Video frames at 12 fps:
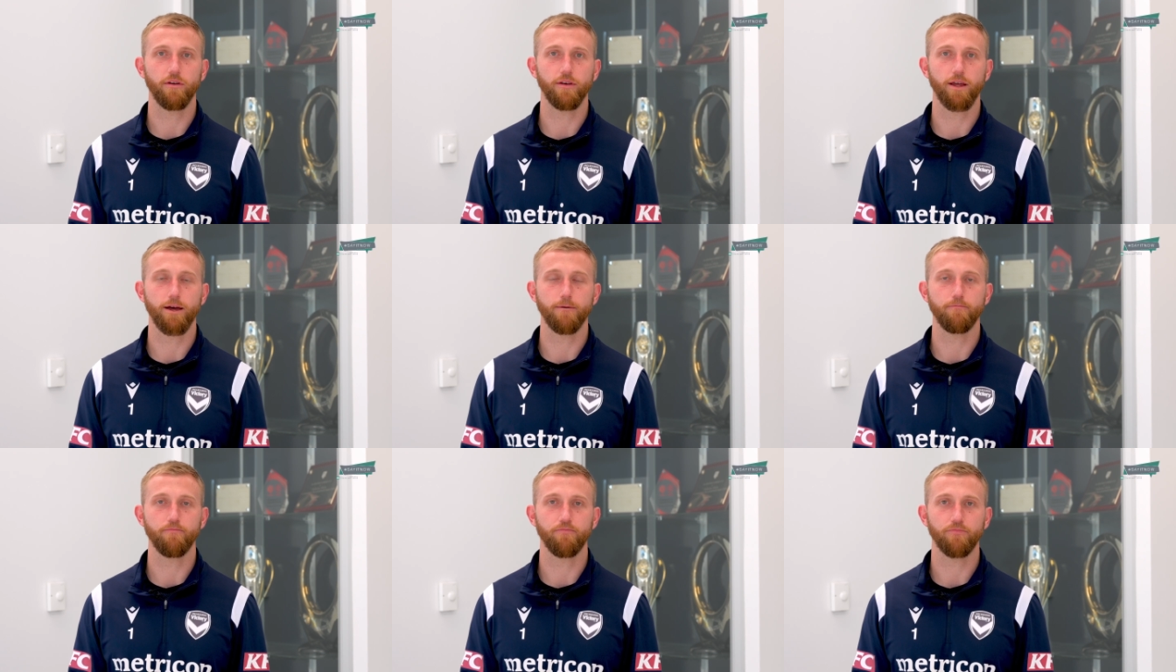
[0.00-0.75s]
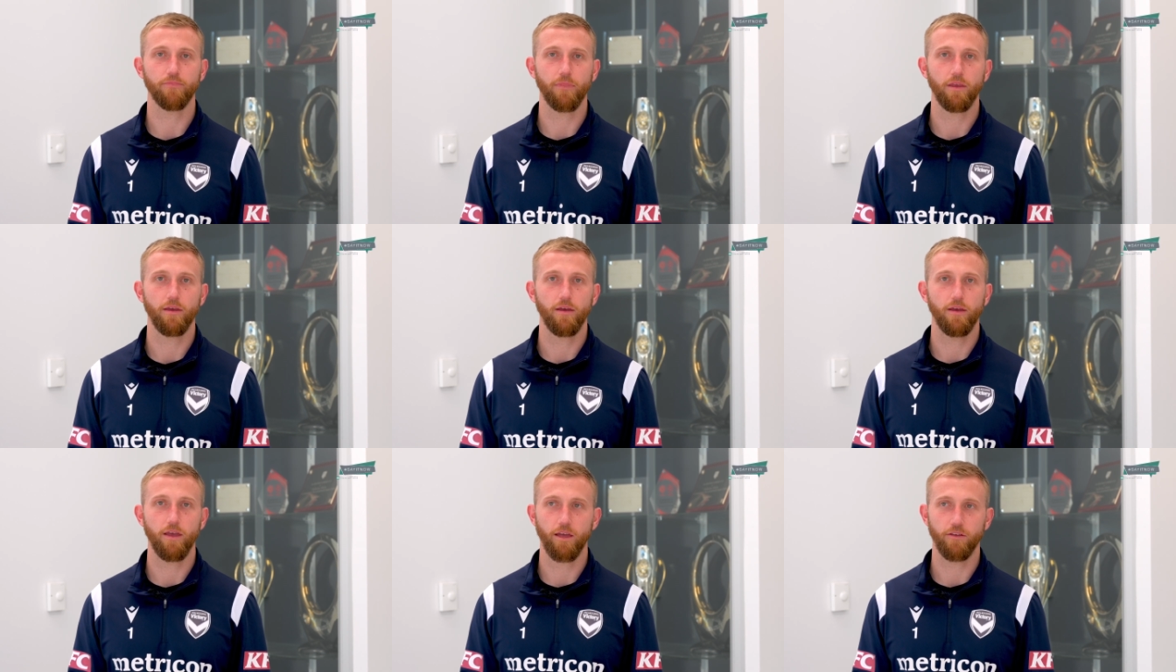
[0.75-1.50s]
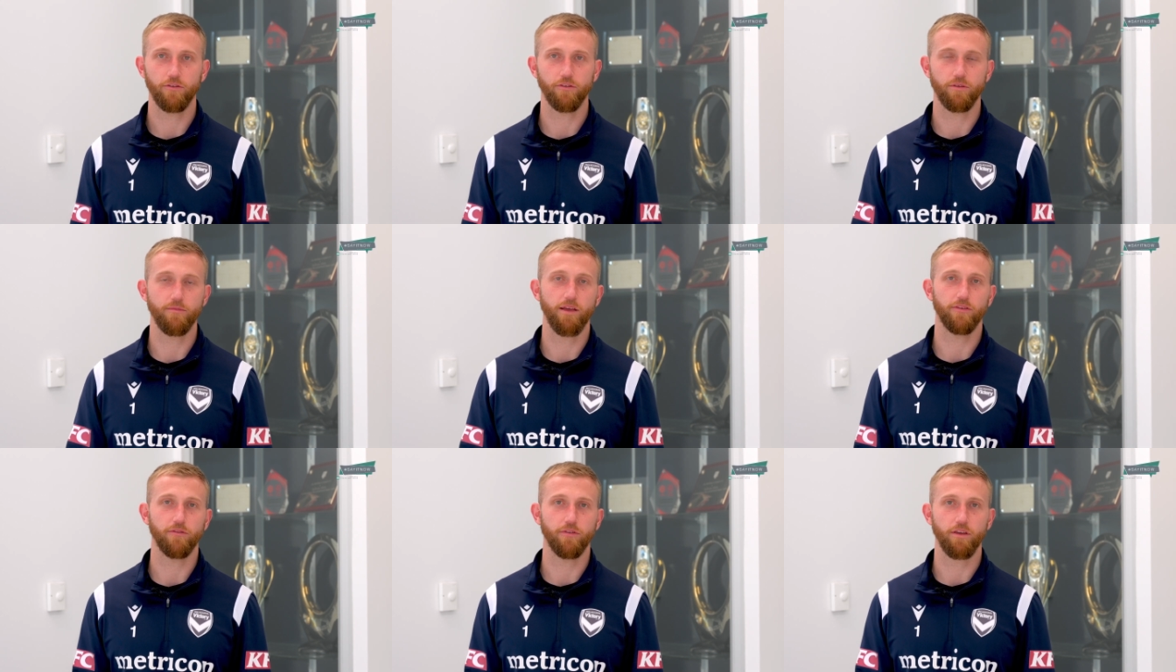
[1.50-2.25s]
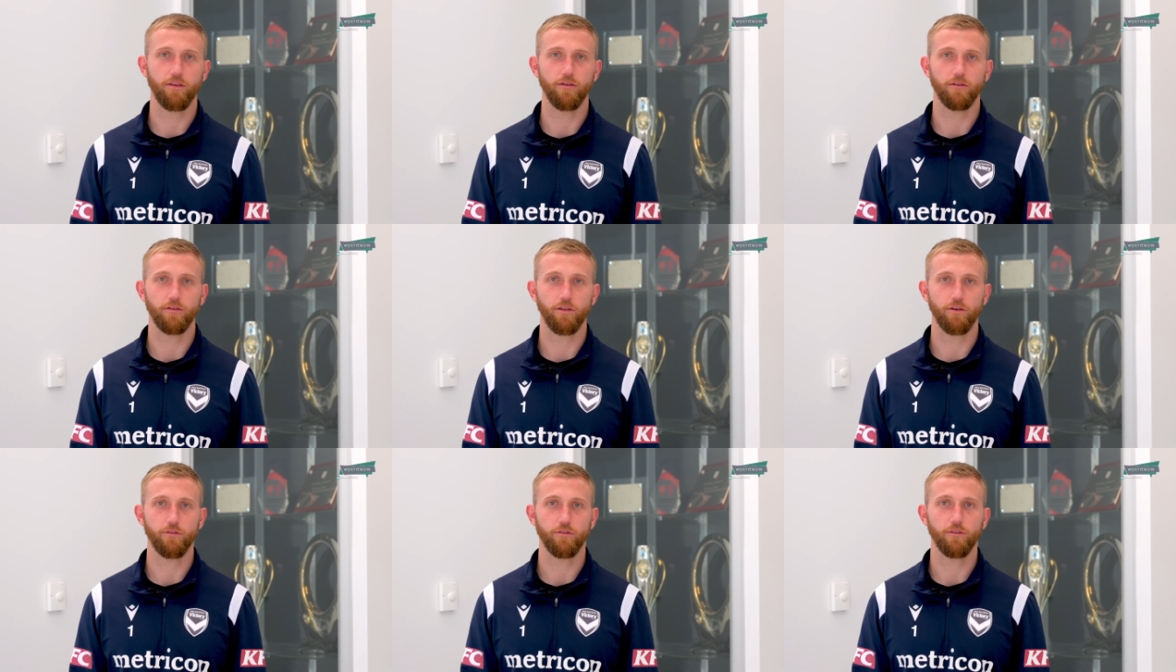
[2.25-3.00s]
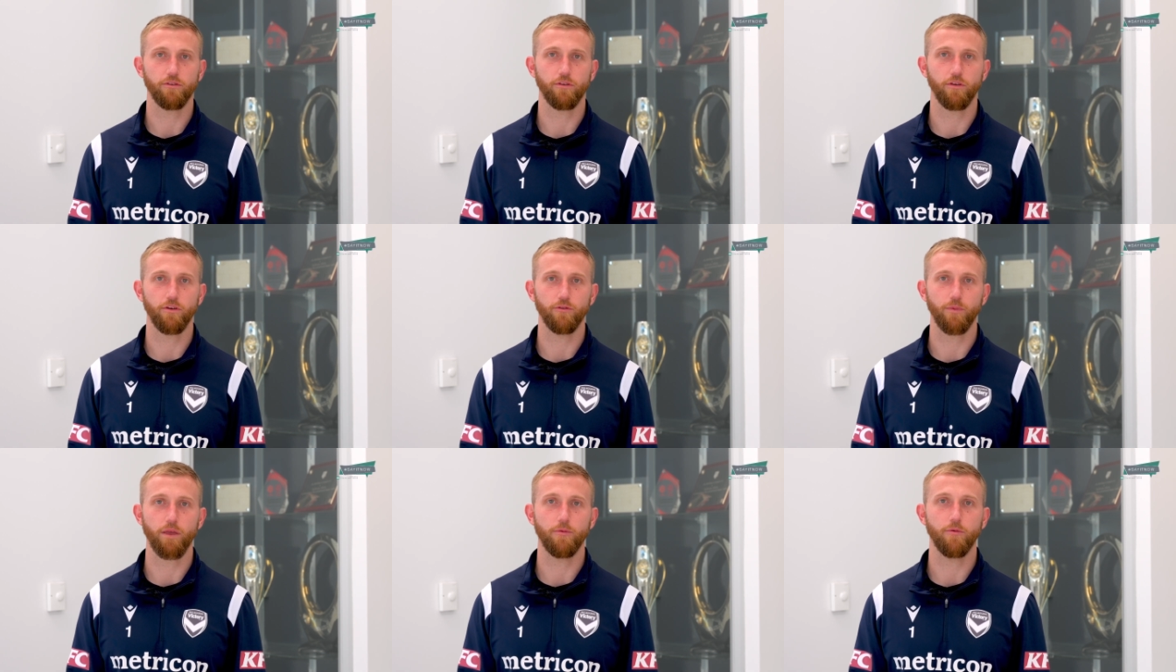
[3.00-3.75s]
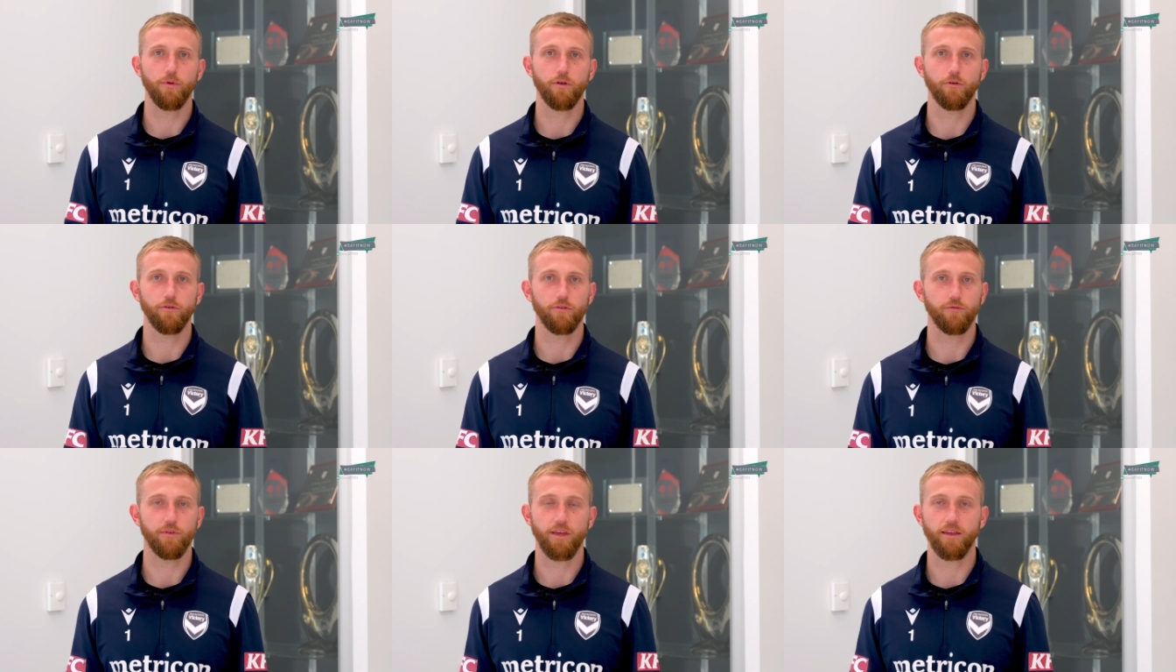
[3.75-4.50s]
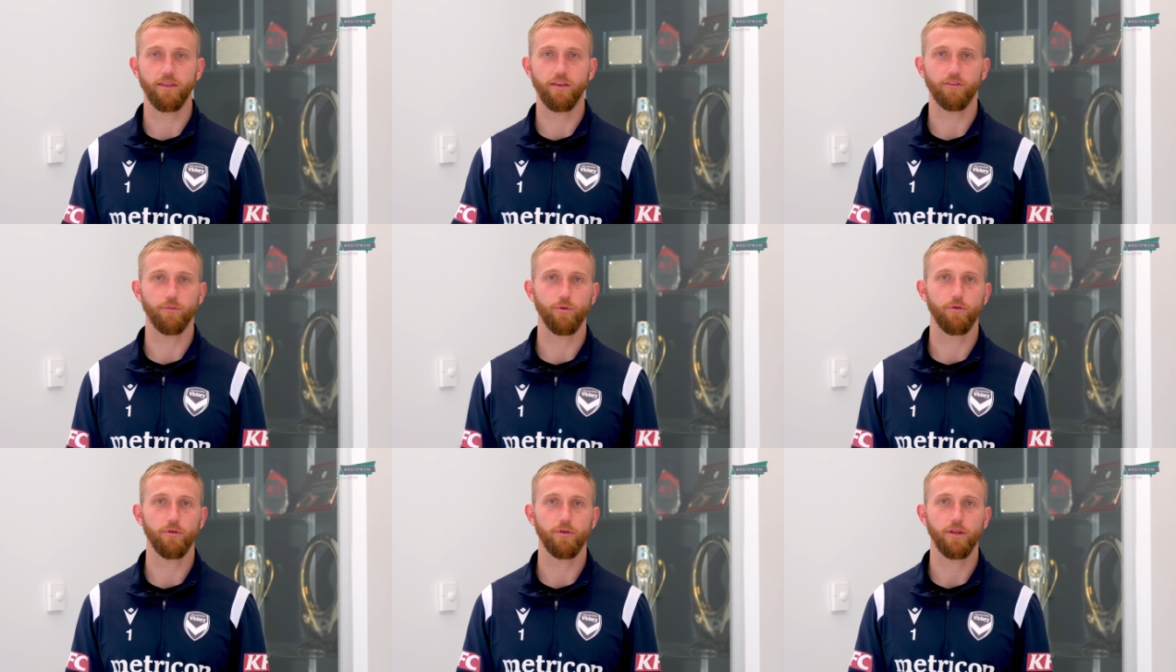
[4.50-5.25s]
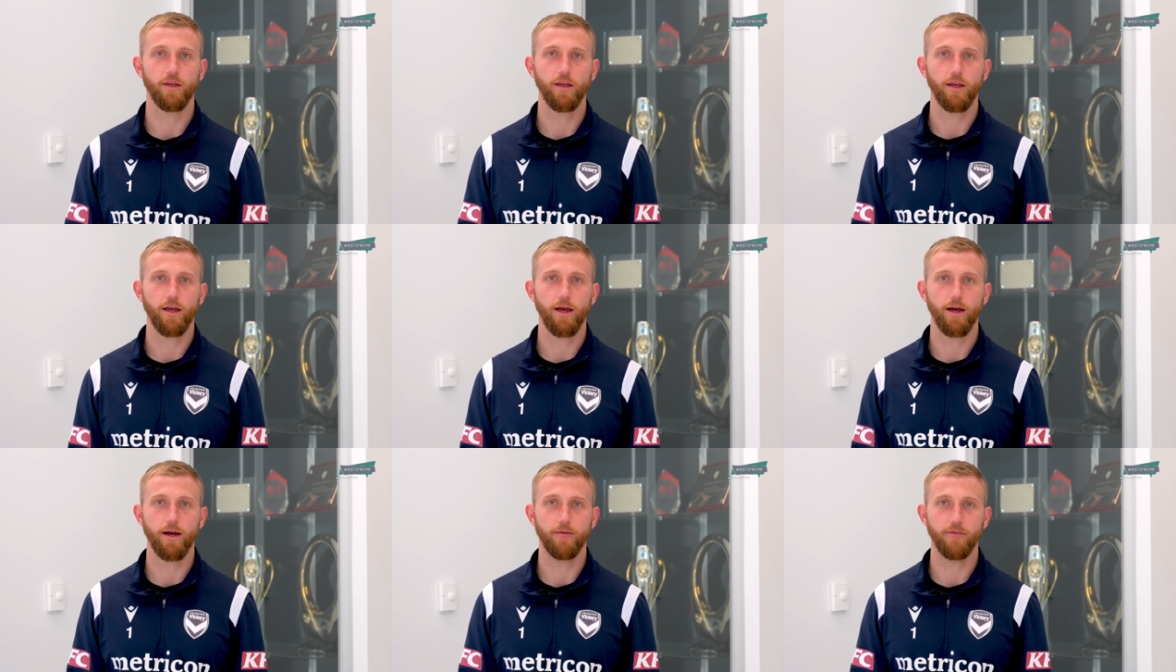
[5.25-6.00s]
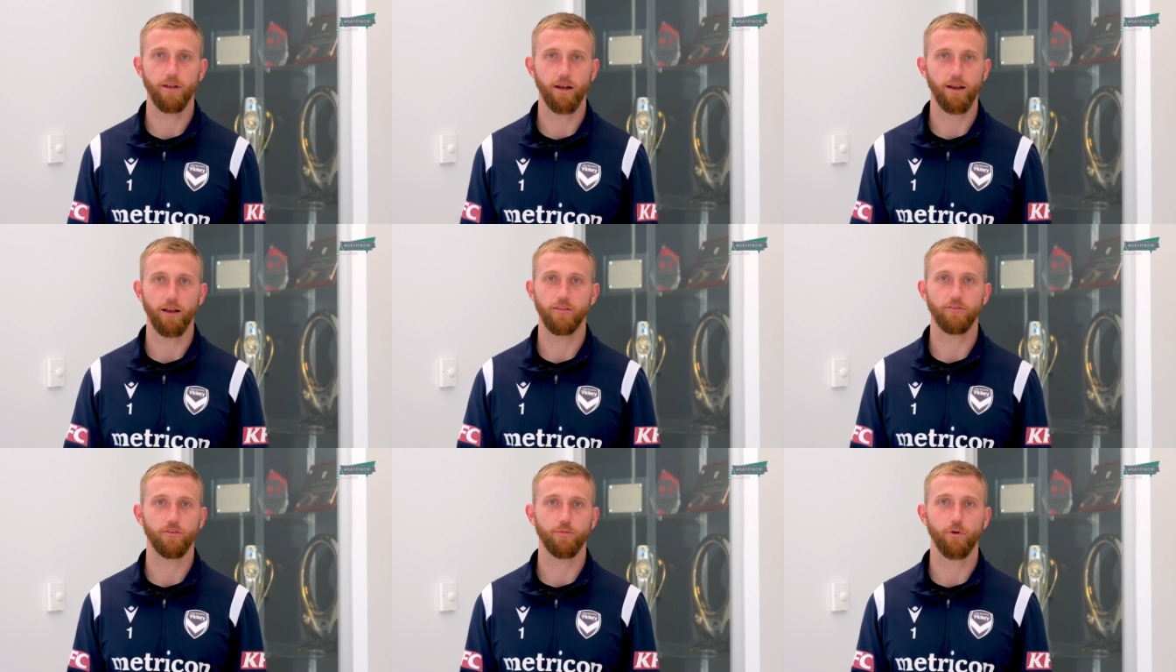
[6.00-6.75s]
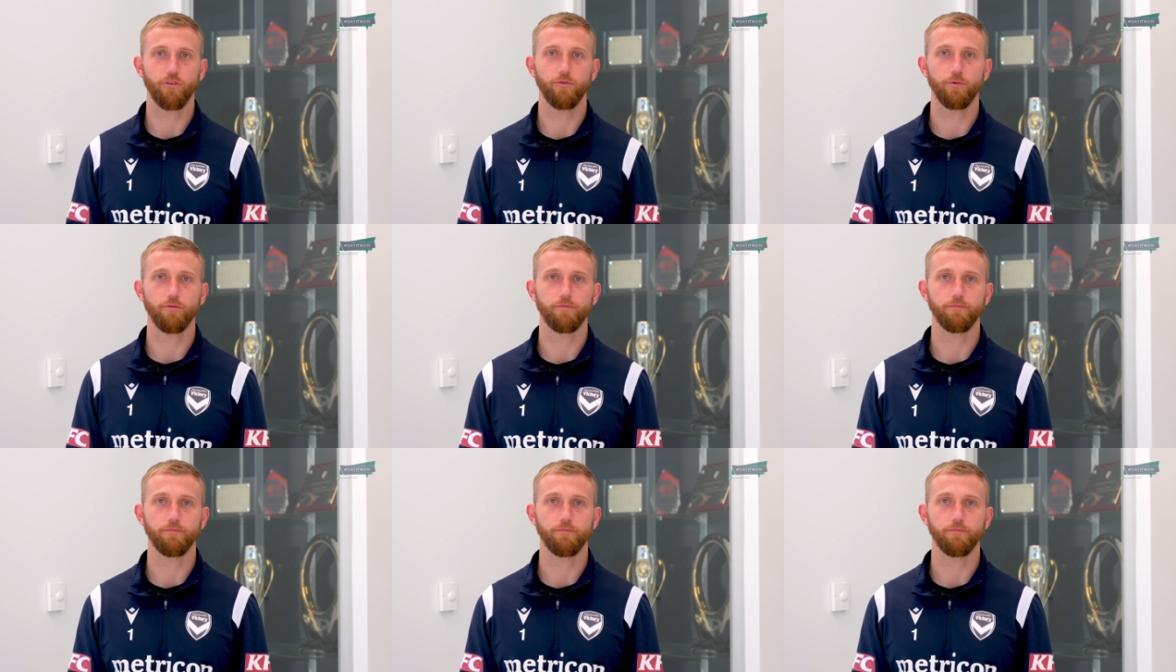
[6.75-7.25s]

And yeah, it's just a massive thank you to those people, because without their support, none of this is possible.